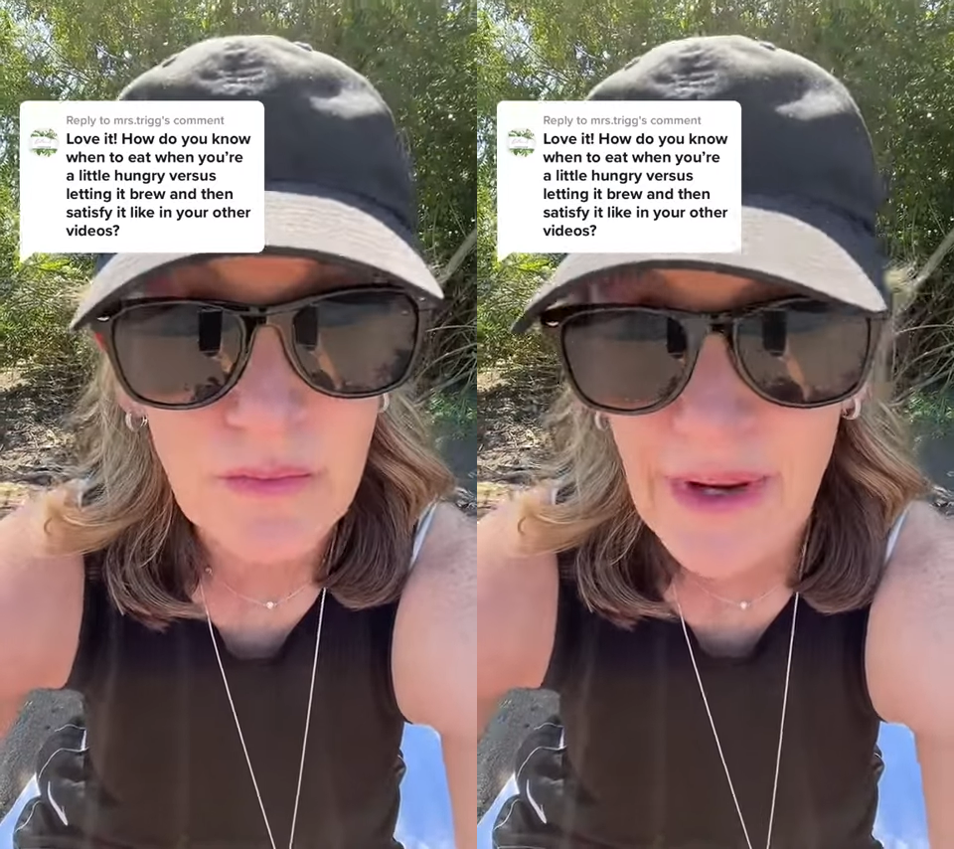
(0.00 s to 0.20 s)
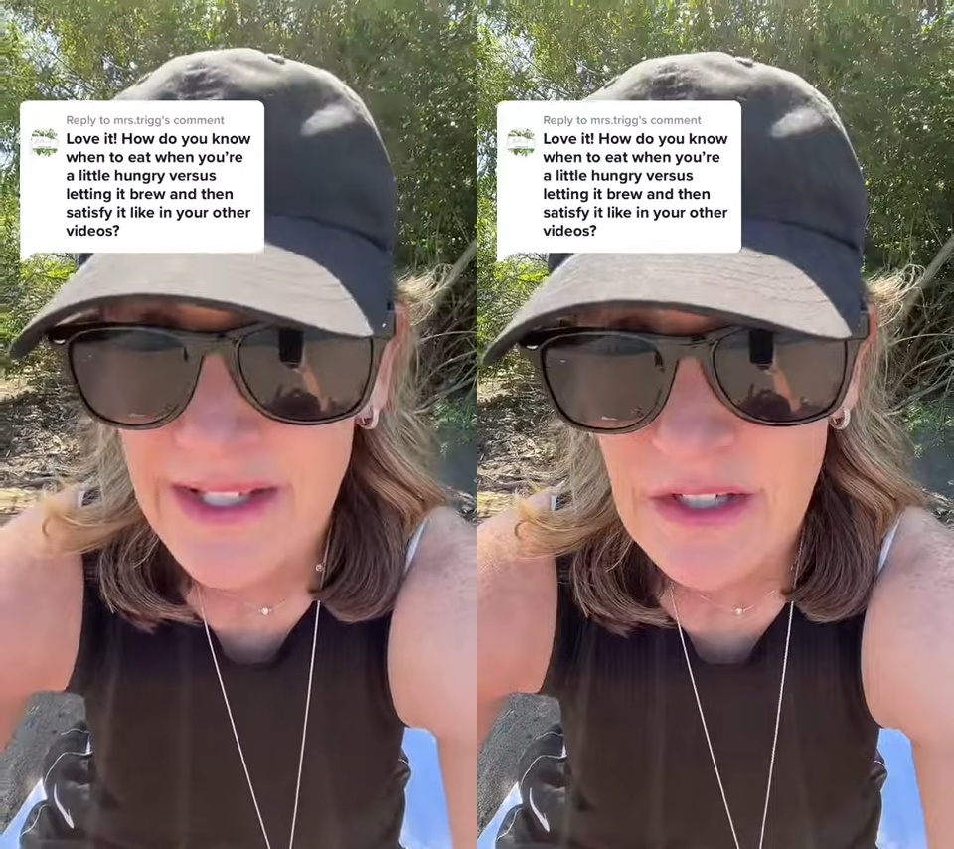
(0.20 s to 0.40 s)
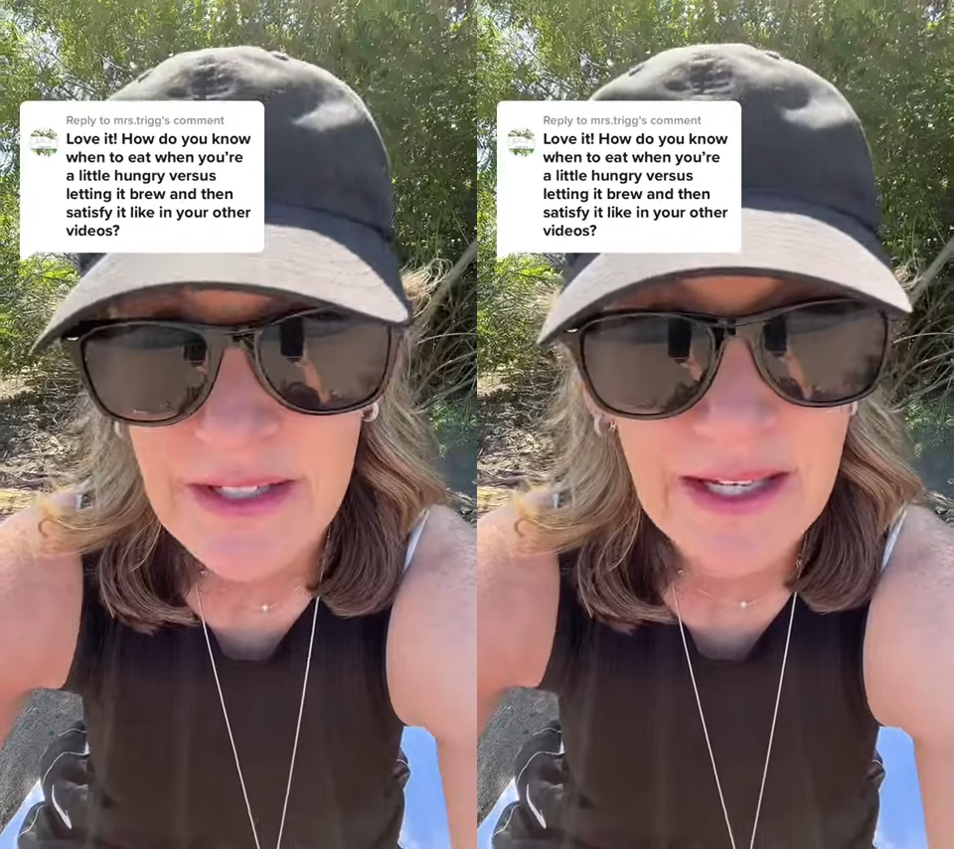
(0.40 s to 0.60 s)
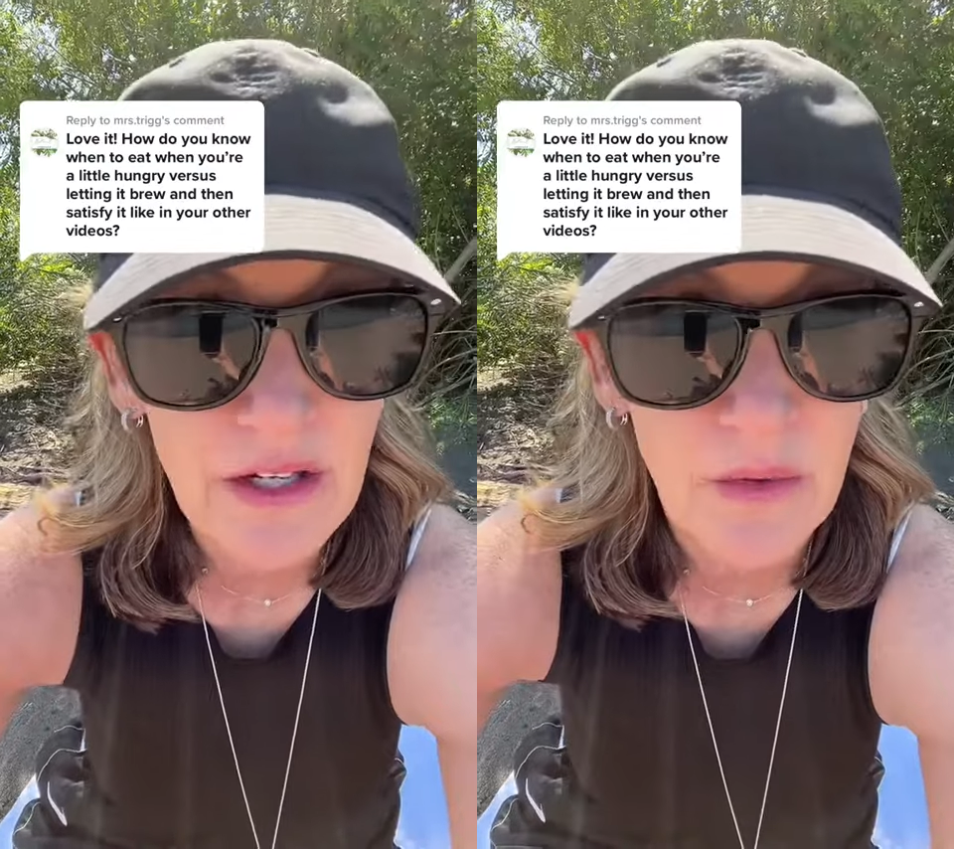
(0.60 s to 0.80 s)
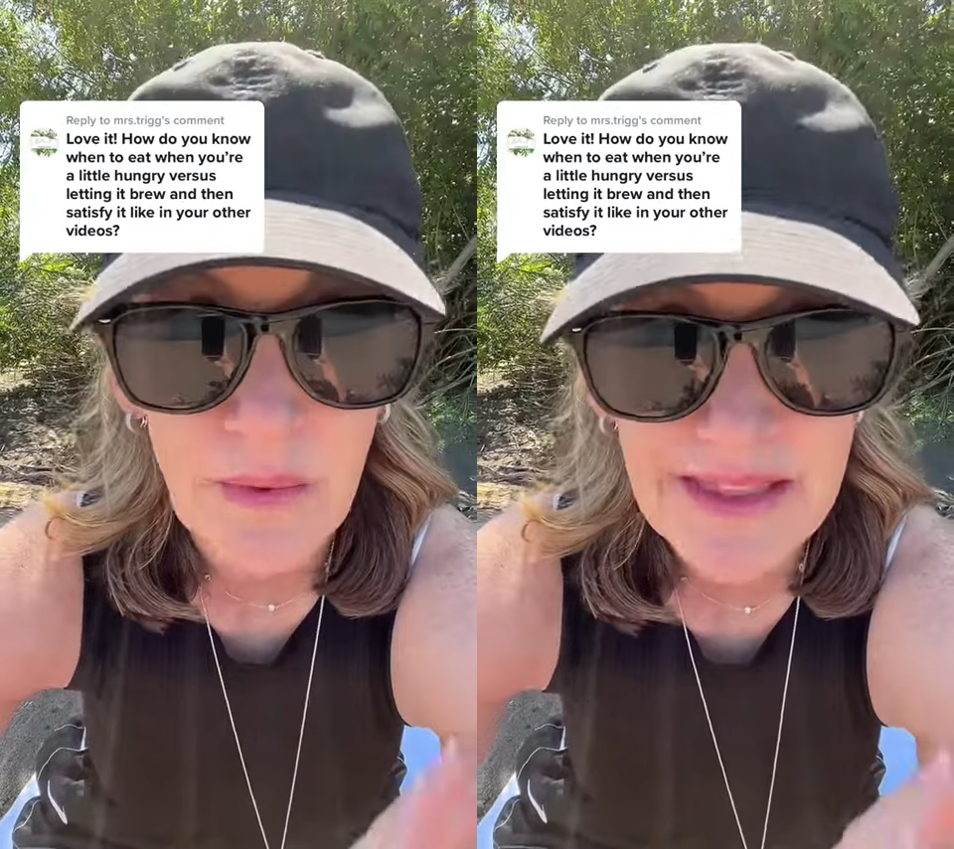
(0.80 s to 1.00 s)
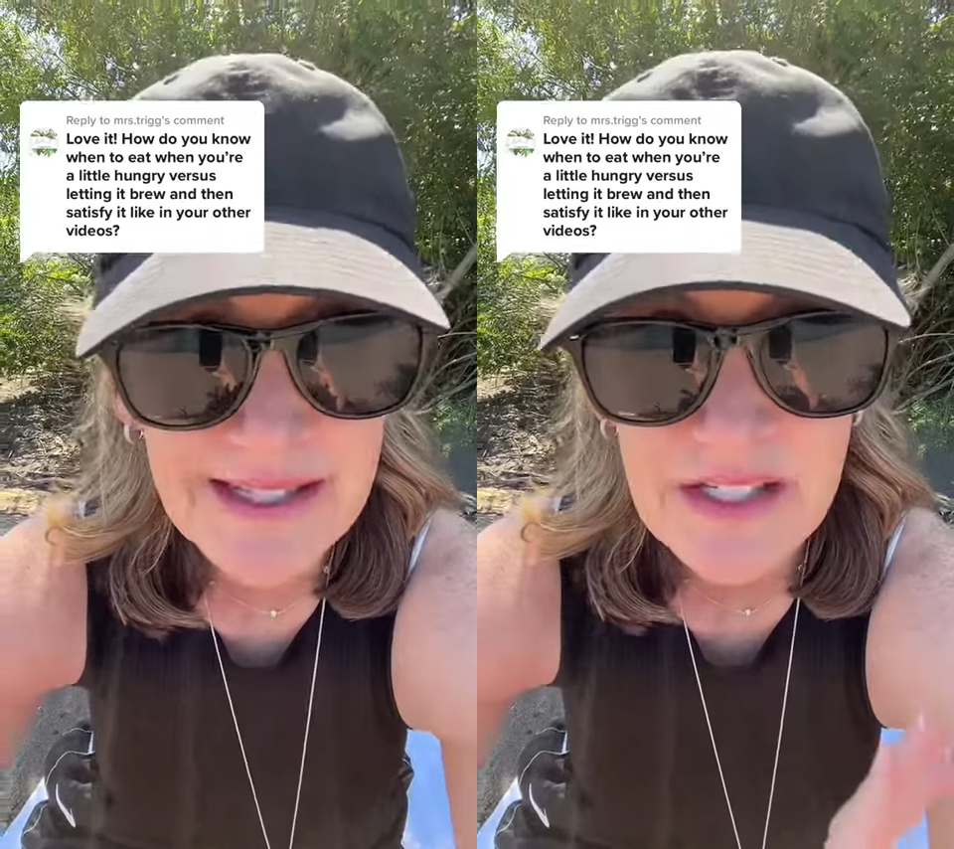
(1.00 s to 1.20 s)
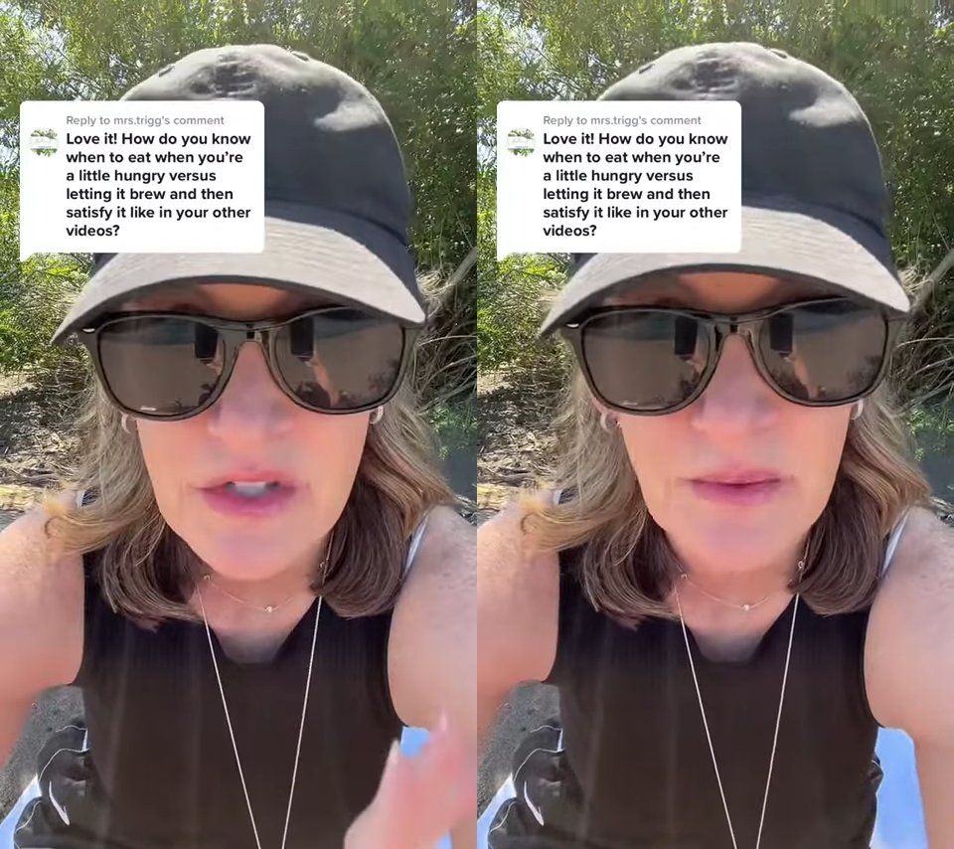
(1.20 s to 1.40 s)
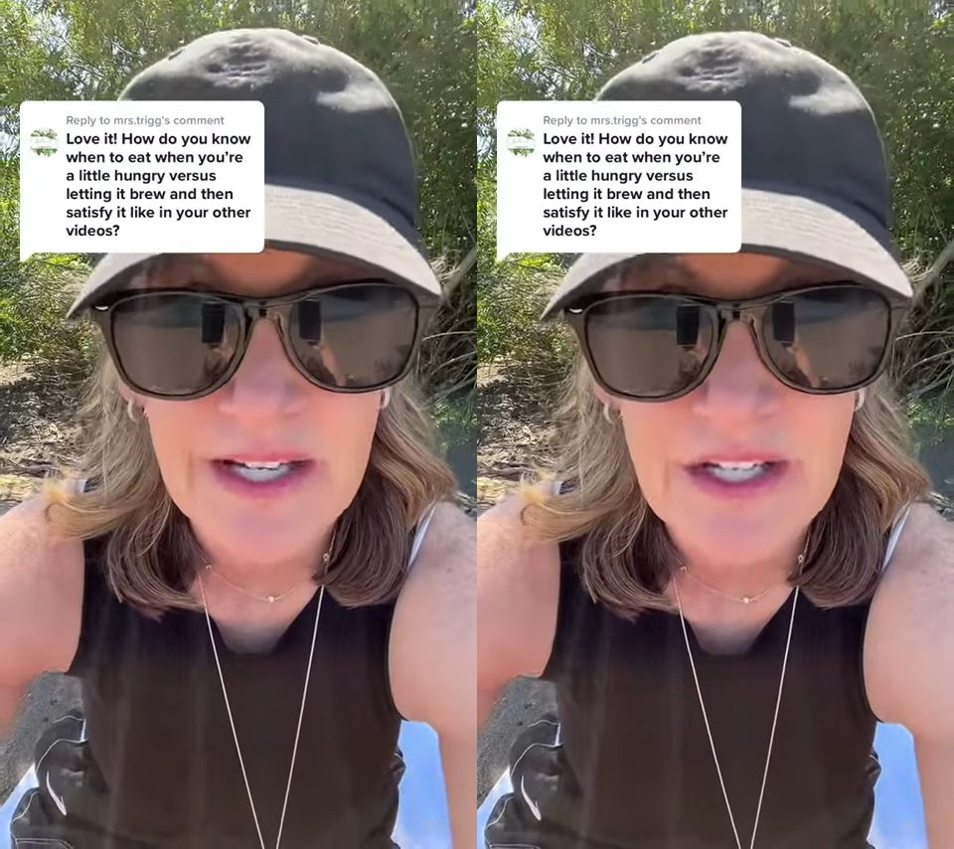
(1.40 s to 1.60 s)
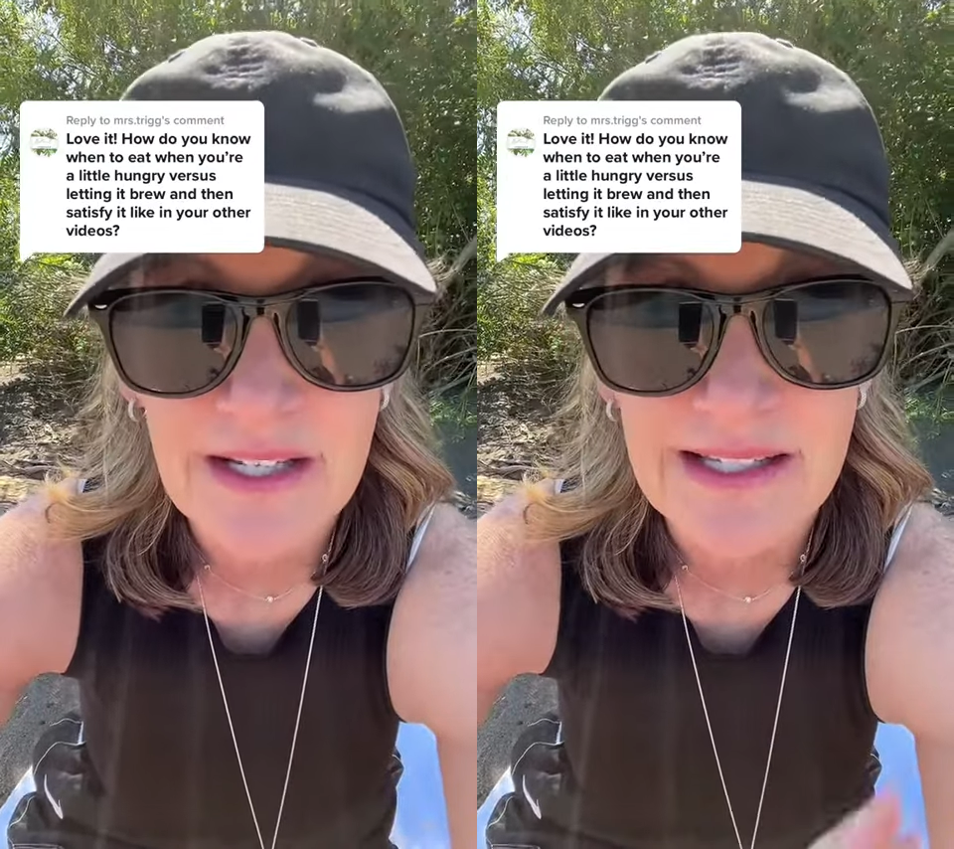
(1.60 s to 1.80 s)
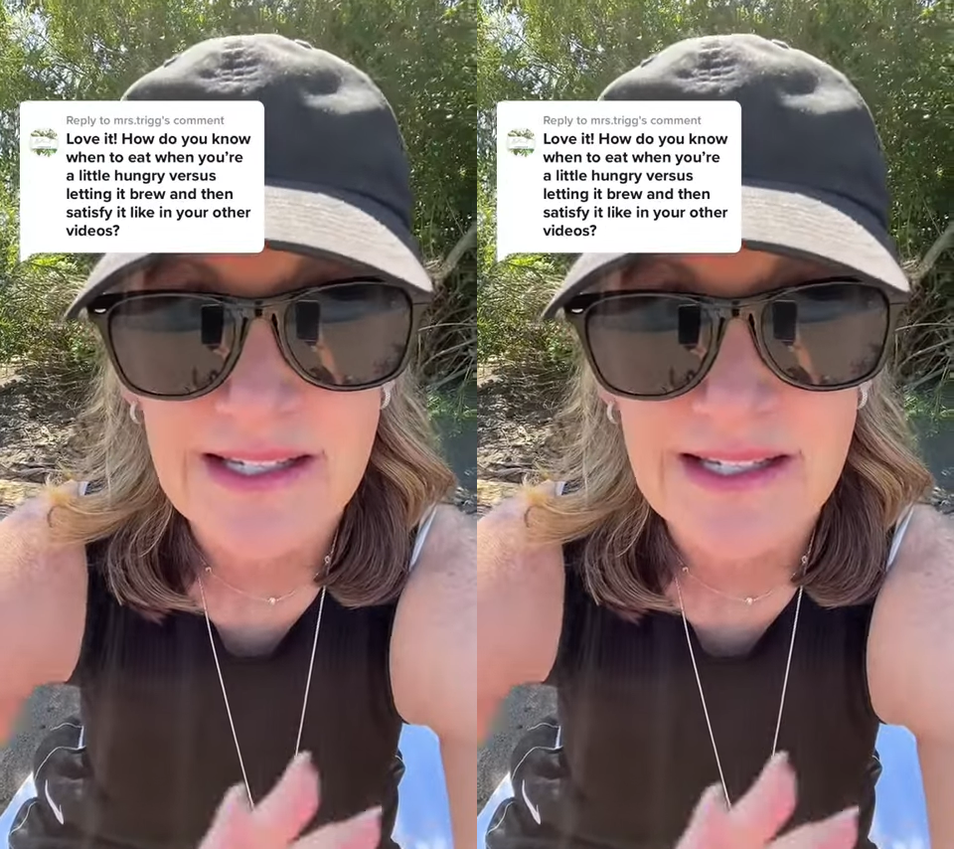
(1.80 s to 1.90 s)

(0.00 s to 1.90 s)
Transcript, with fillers: when you're going to eat or what the situation is,